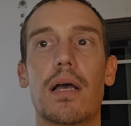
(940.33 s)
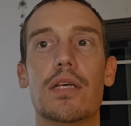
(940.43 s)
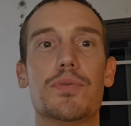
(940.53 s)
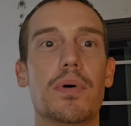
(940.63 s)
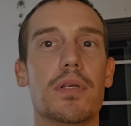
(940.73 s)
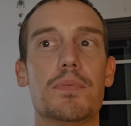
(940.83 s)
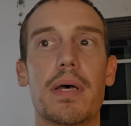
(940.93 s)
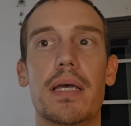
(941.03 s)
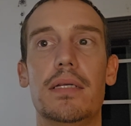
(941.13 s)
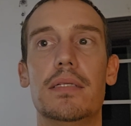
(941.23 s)
as well as
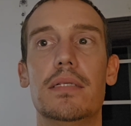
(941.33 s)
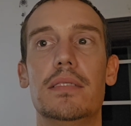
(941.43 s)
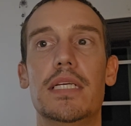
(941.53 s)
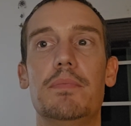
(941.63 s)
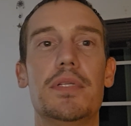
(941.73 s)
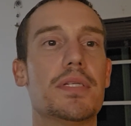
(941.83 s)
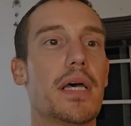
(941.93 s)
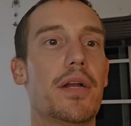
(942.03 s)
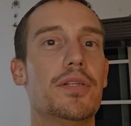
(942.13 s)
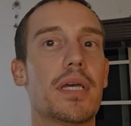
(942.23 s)
my deep
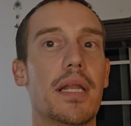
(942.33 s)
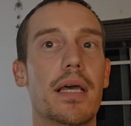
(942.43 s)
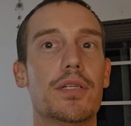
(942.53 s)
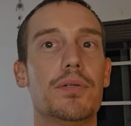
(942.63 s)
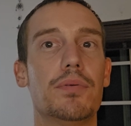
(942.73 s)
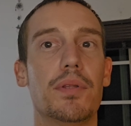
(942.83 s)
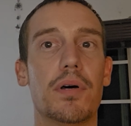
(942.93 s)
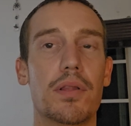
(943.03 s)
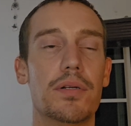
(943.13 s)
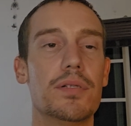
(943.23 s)
desire to connect with
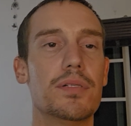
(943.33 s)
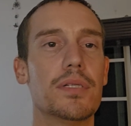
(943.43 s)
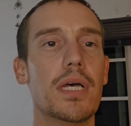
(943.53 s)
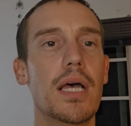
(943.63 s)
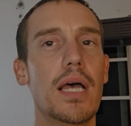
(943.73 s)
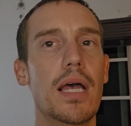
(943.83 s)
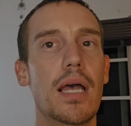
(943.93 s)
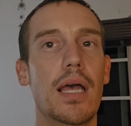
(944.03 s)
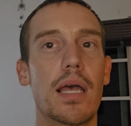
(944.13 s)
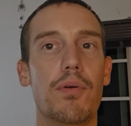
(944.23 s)
others.
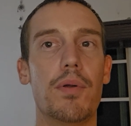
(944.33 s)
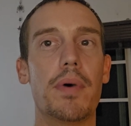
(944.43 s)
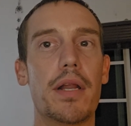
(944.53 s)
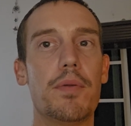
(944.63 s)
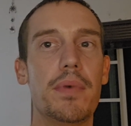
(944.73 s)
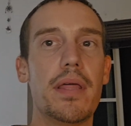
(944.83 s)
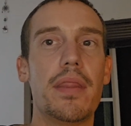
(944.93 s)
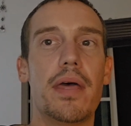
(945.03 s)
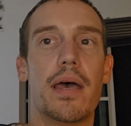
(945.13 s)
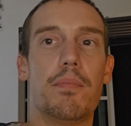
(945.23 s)
It reminded me
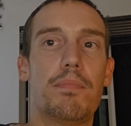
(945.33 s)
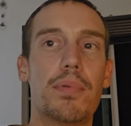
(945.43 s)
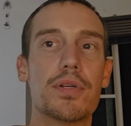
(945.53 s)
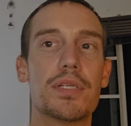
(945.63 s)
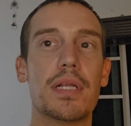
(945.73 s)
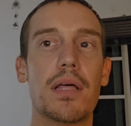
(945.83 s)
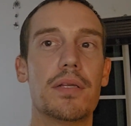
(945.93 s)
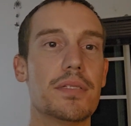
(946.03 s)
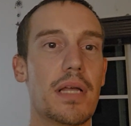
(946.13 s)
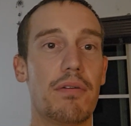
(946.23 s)
that personality
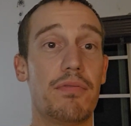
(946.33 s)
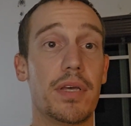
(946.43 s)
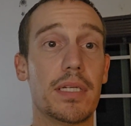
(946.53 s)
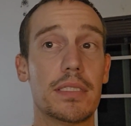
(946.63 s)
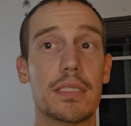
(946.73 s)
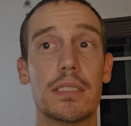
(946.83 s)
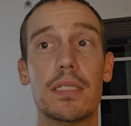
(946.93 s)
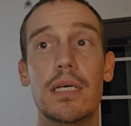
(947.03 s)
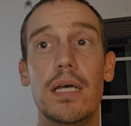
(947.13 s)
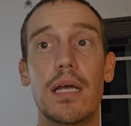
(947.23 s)
is not fixed.
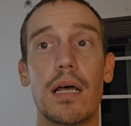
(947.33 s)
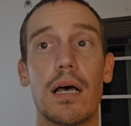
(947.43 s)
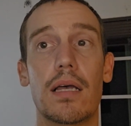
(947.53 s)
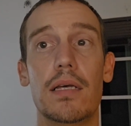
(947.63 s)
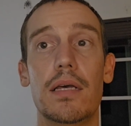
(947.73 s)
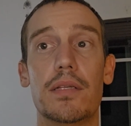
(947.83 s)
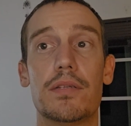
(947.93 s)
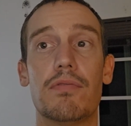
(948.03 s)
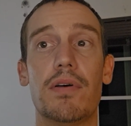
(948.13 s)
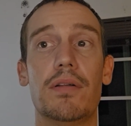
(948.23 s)
It's
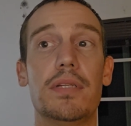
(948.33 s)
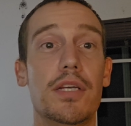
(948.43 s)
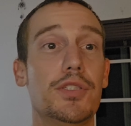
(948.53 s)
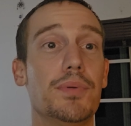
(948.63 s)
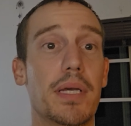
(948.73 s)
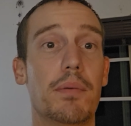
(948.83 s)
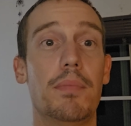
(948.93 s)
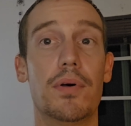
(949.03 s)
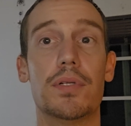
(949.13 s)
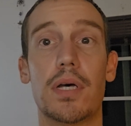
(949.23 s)
a foundation we can
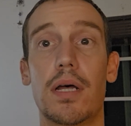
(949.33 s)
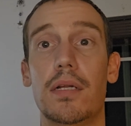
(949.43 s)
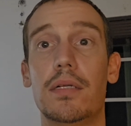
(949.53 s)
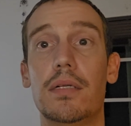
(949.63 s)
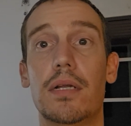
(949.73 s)
build on.